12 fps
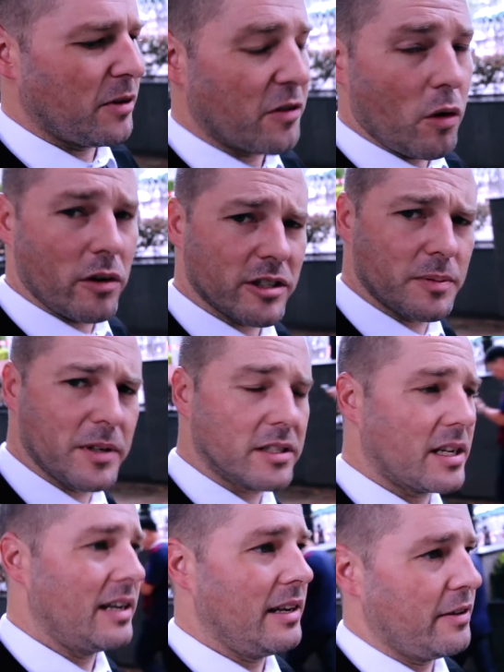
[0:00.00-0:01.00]
of course,
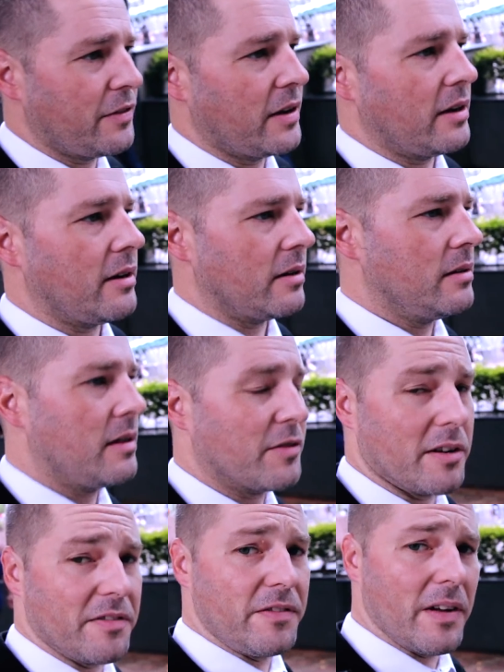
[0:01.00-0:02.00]
because I live here. I've
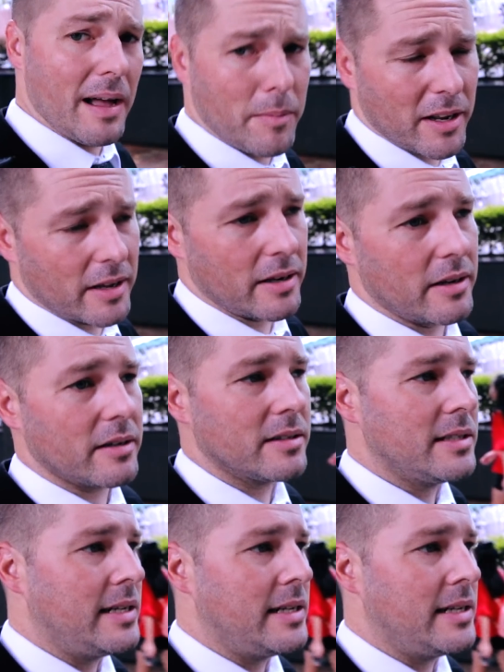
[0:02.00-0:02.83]
got family here.